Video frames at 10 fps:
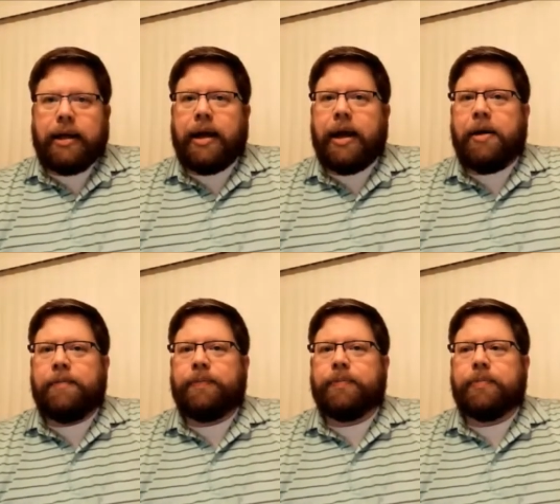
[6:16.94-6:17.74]

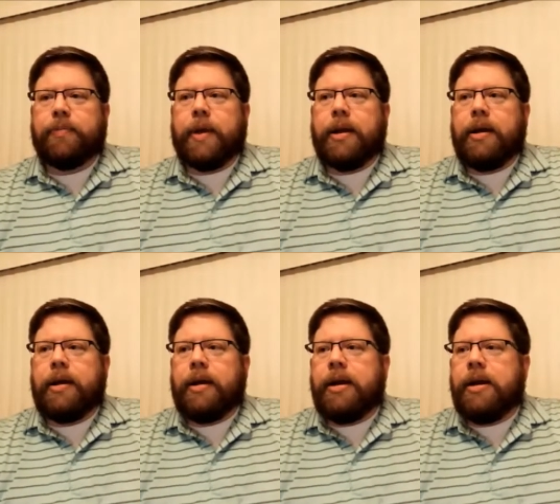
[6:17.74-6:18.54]
Um,
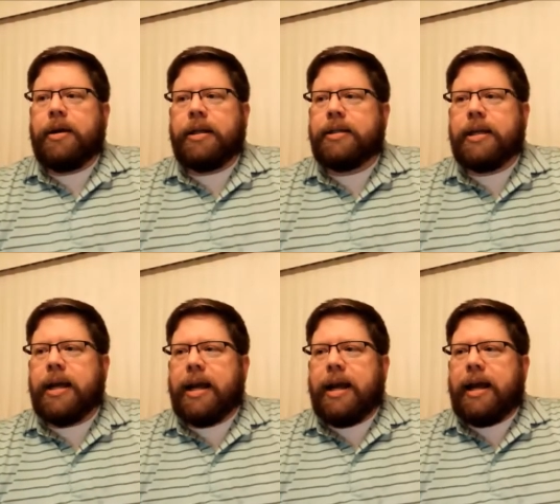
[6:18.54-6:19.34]
you know, it's
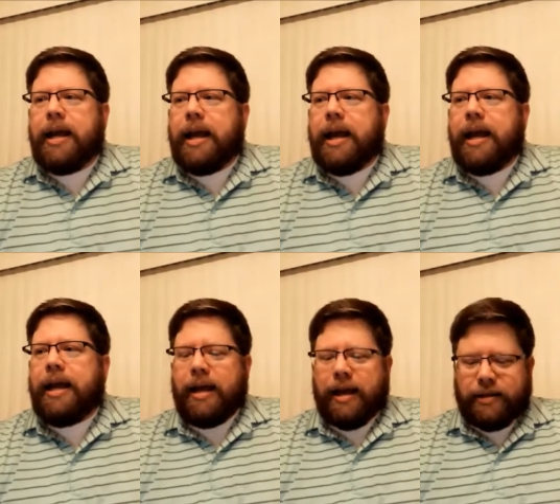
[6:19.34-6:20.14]

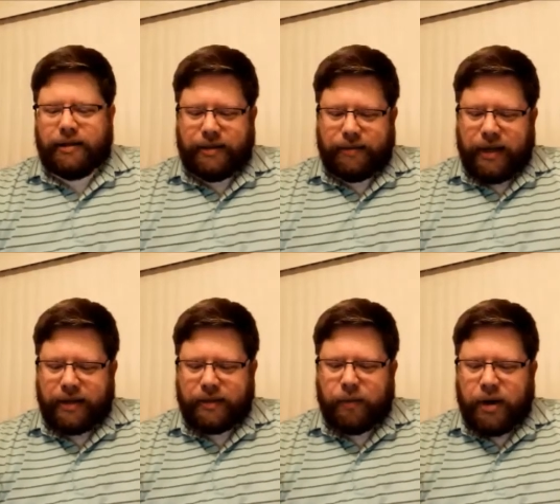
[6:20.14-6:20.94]
it's
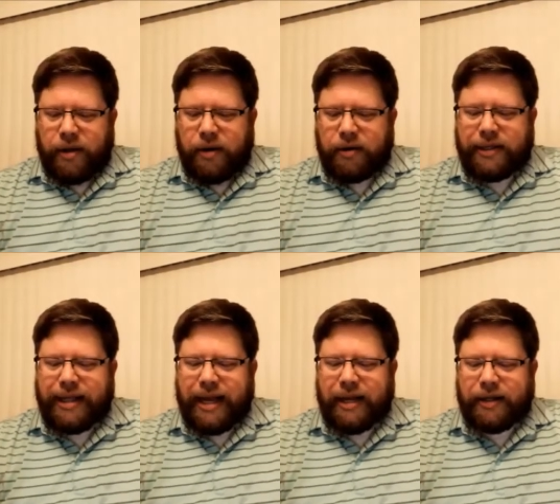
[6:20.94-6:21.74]
it's one of those
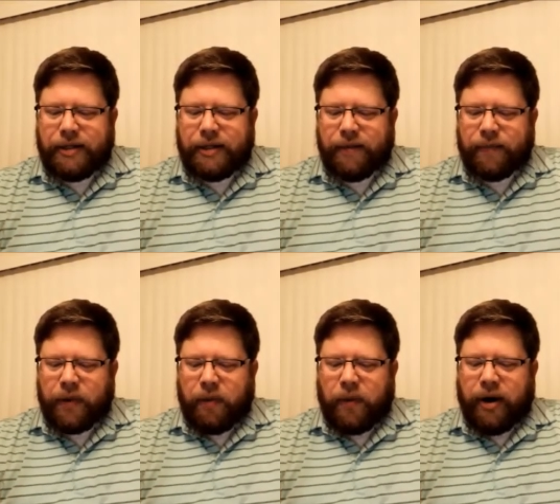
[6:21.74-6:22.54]
things
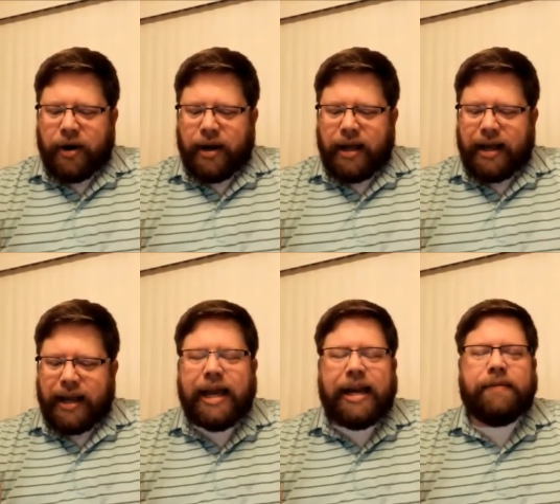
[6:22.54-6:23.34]
where
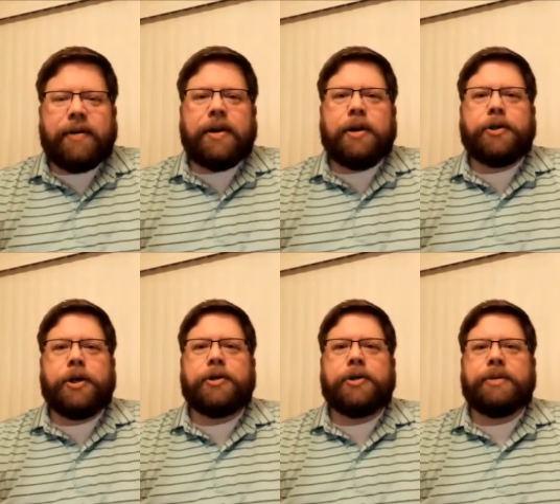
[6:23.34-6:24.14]
again, even in our
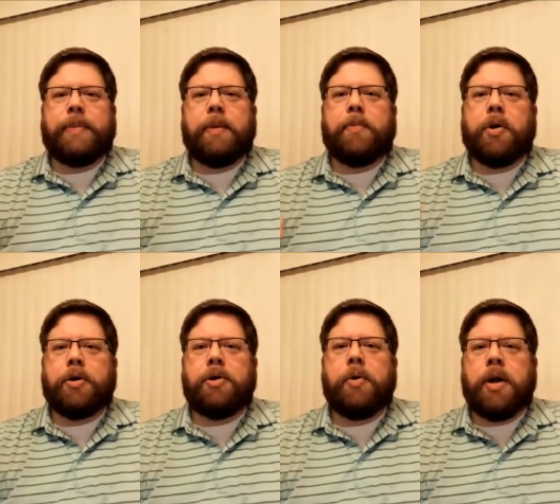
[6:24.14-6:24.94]
churches, people are
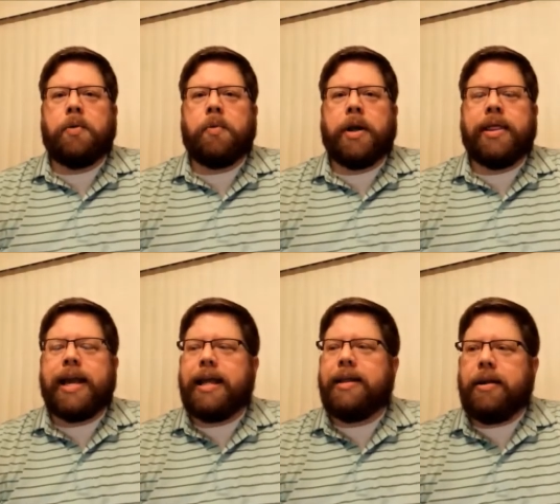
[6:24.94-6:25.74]
doing what
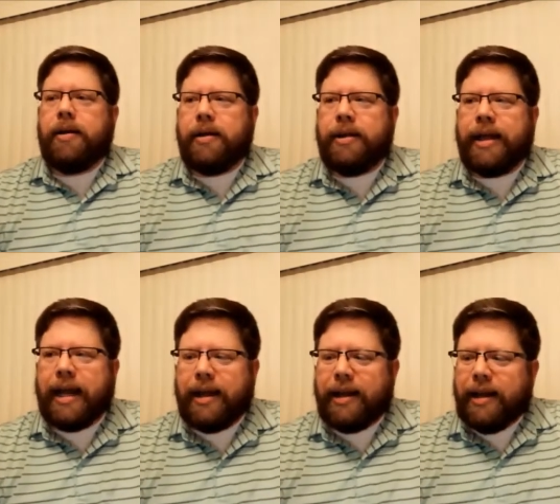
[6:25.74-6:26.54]
they
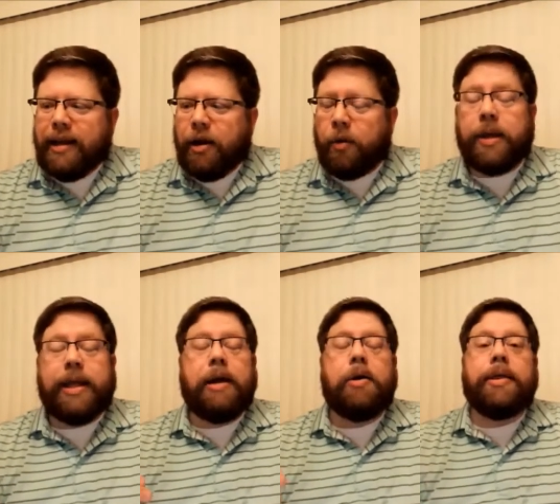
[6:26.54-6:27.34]
think or what
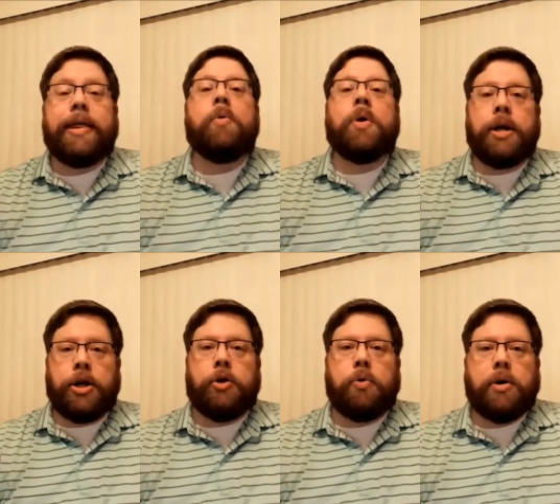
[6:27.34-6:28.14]
they they want to do.